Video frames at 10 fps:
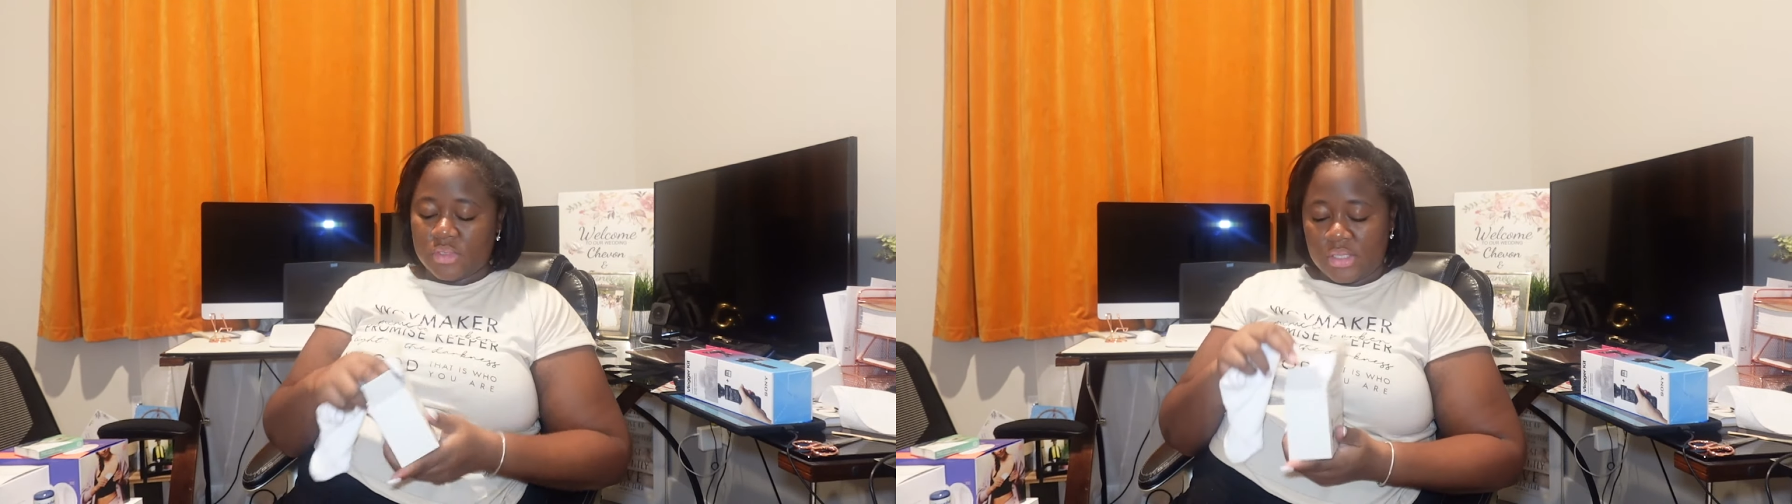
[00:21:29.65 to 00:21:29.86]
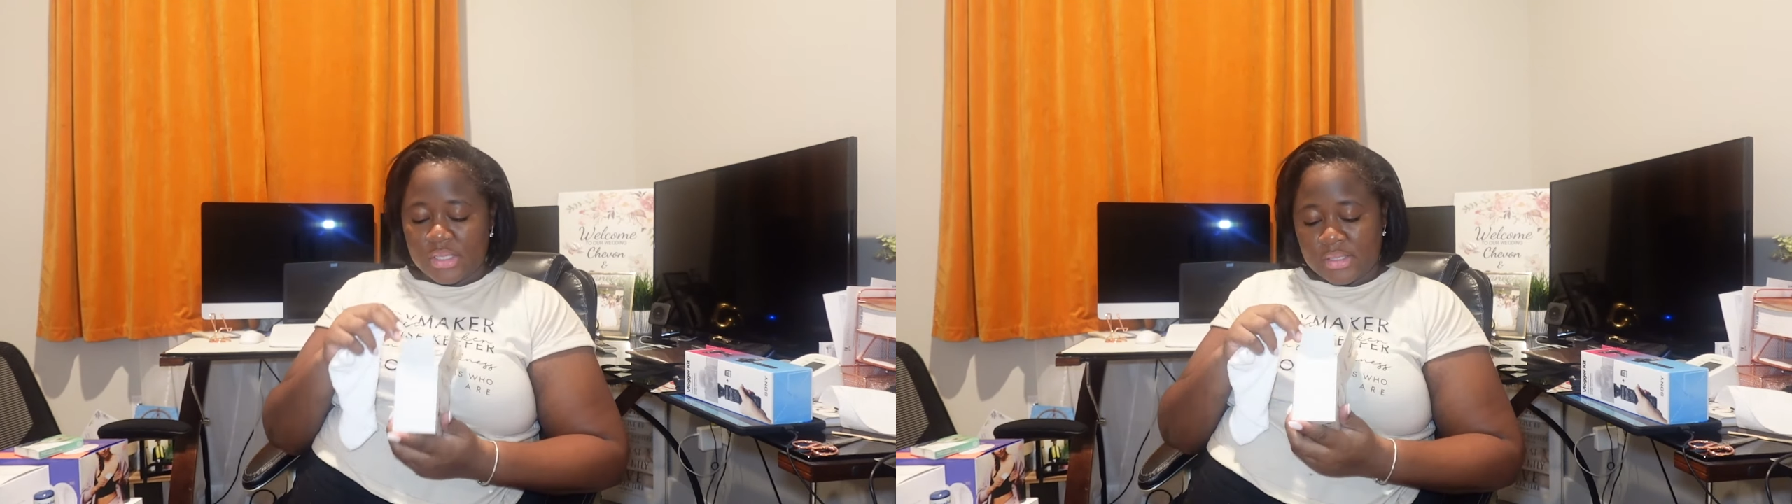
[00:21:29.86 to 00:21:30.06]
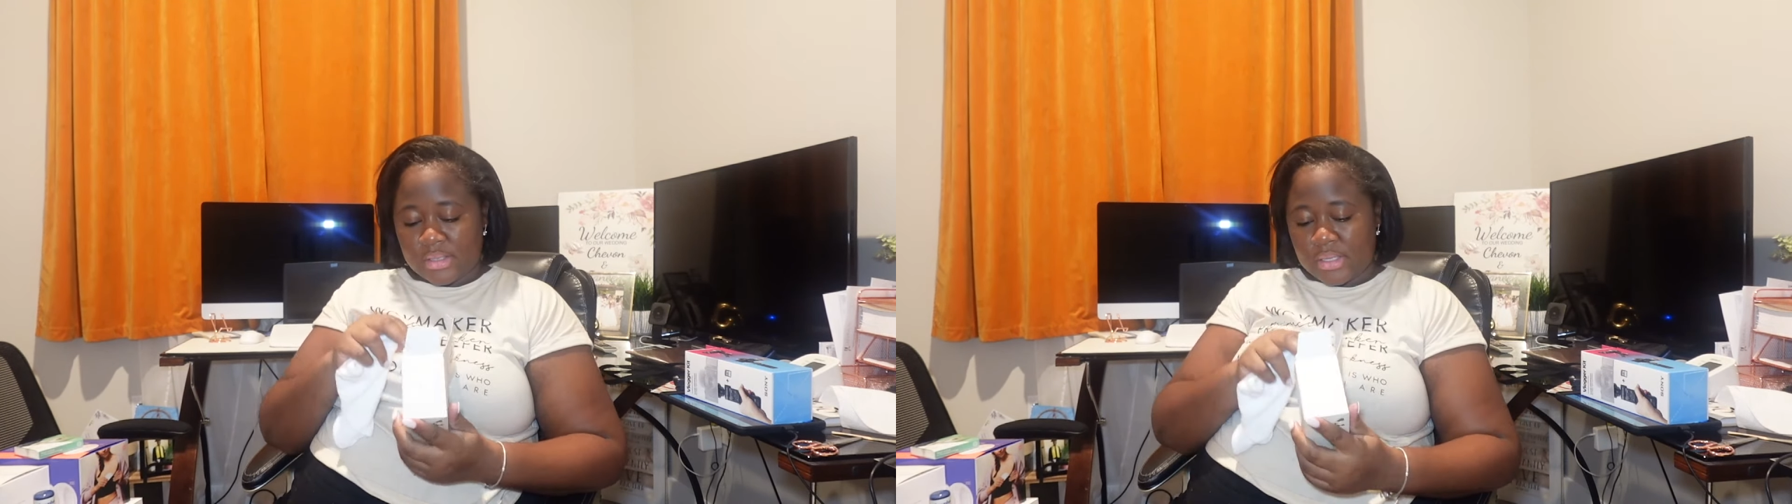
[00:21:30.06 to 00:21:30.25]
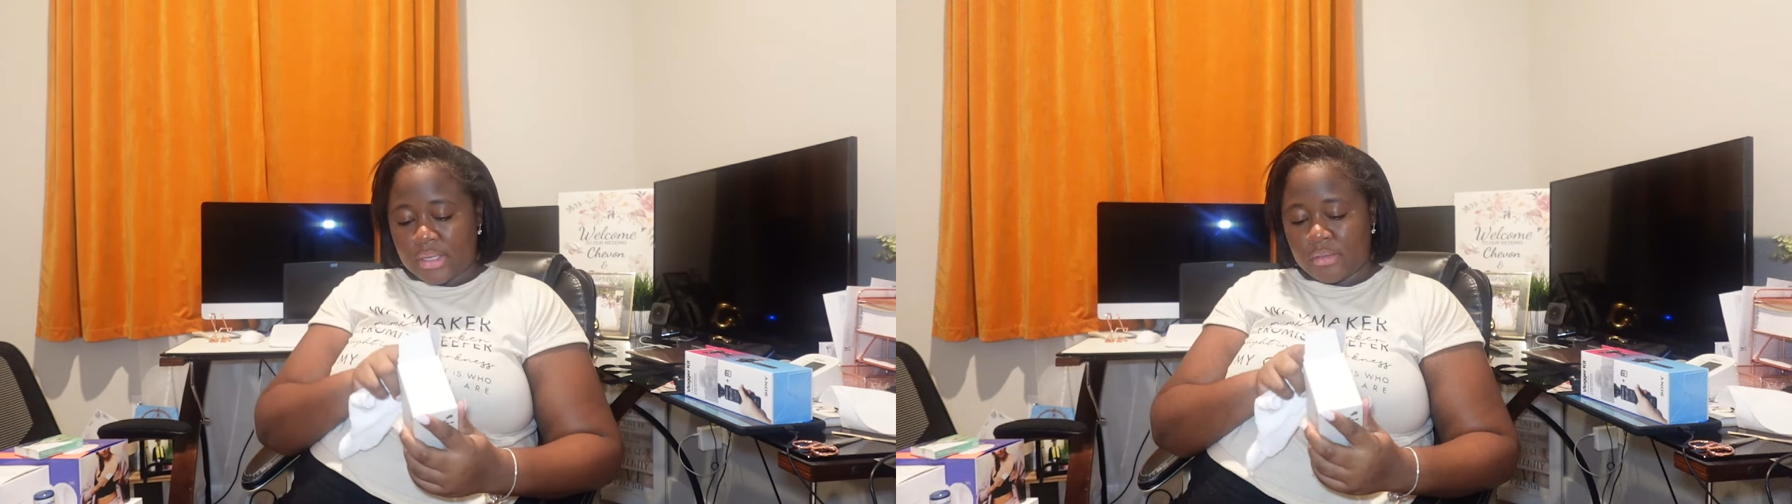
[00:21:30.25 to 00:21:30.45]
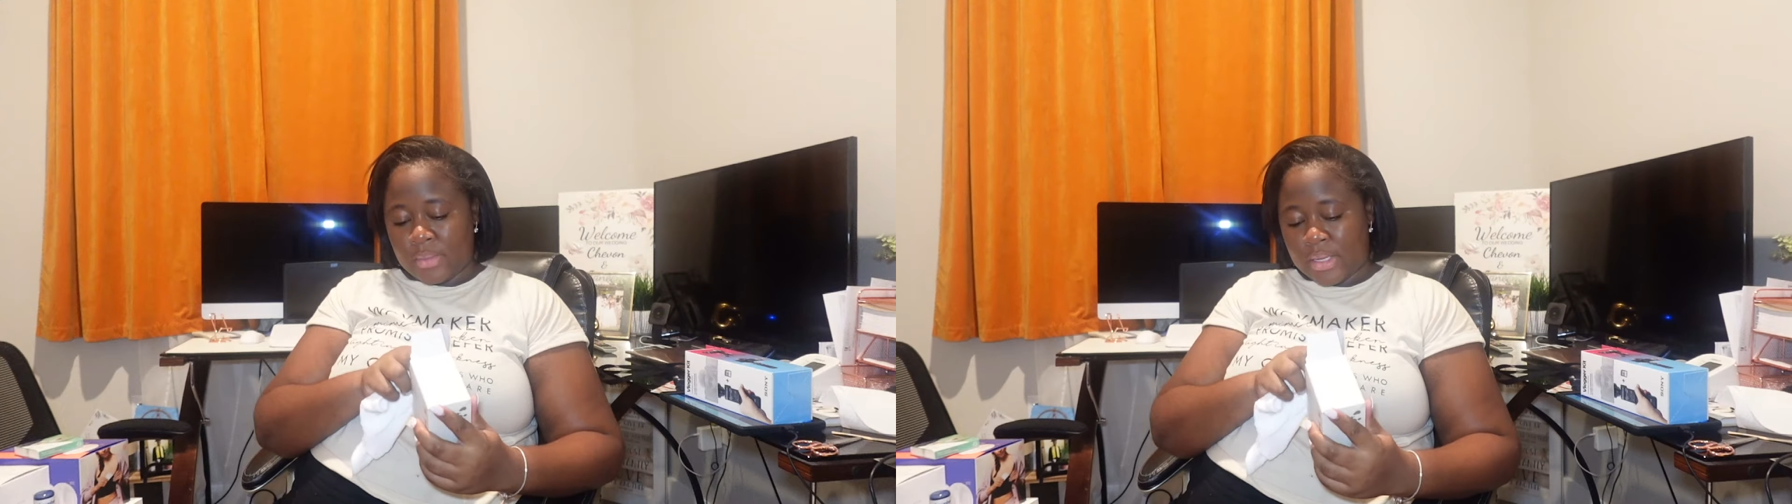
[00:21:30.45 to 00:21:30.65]
it doesn't
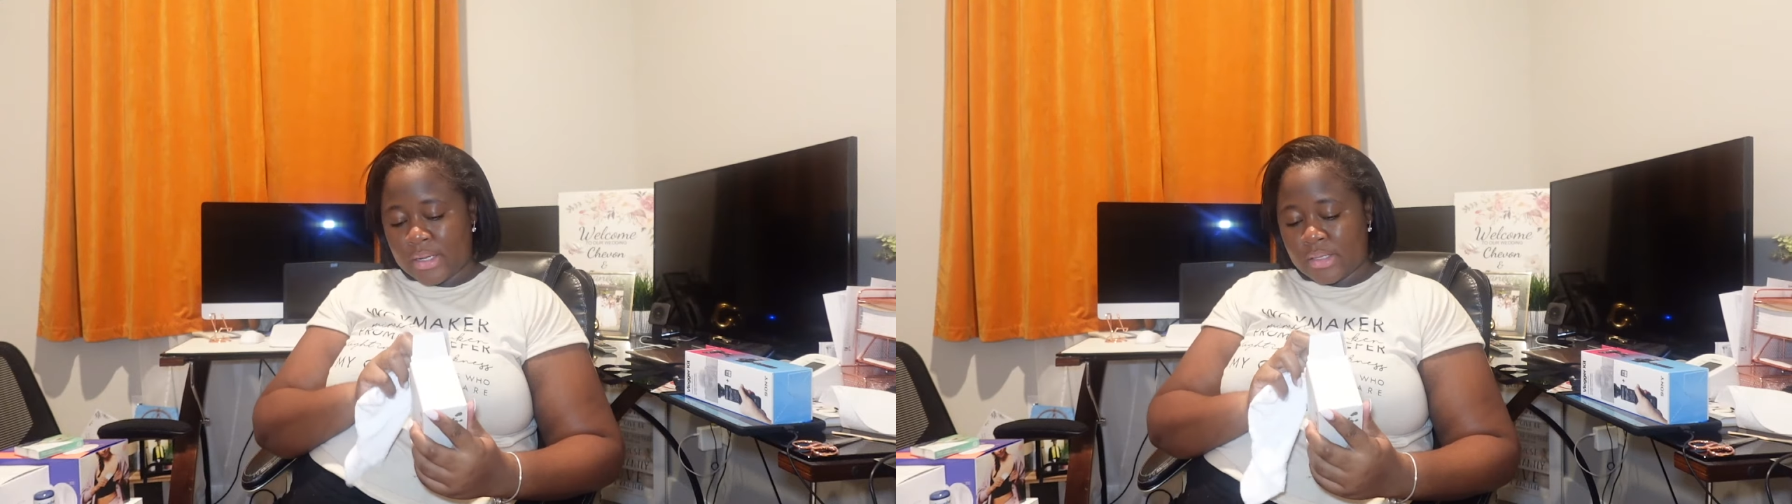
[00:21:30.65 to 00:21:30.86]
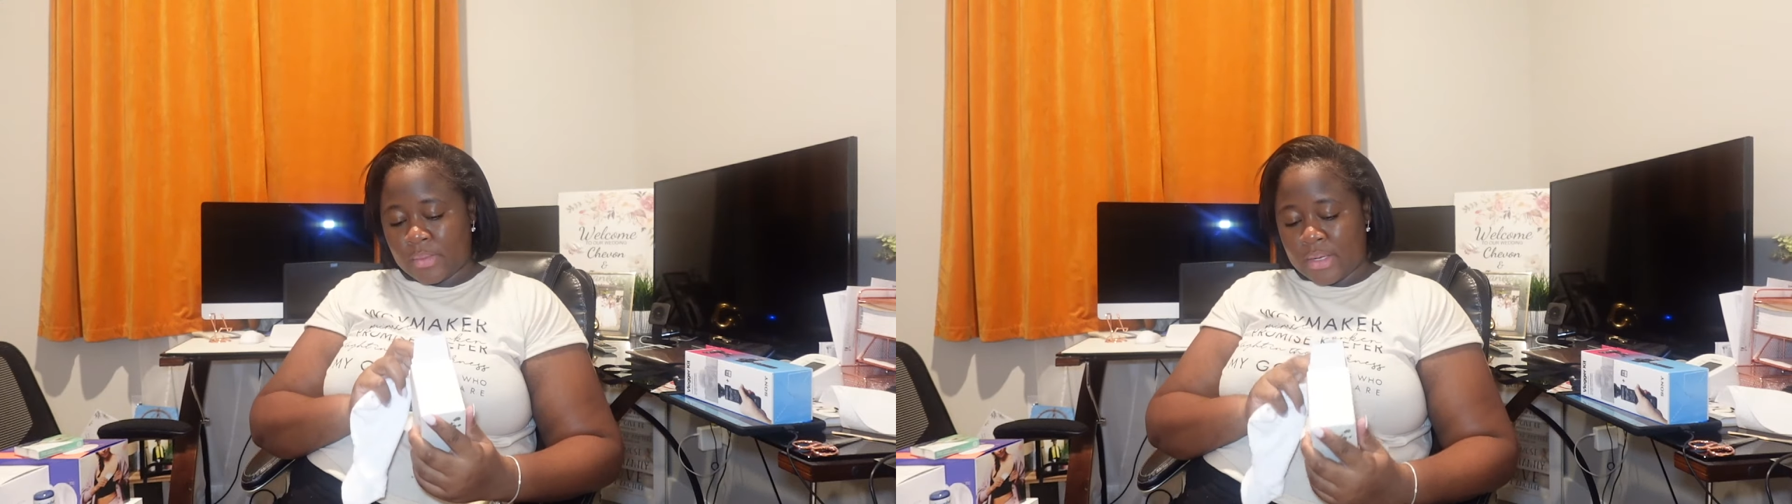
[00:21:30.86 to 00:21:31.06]
tell me. I guess I'm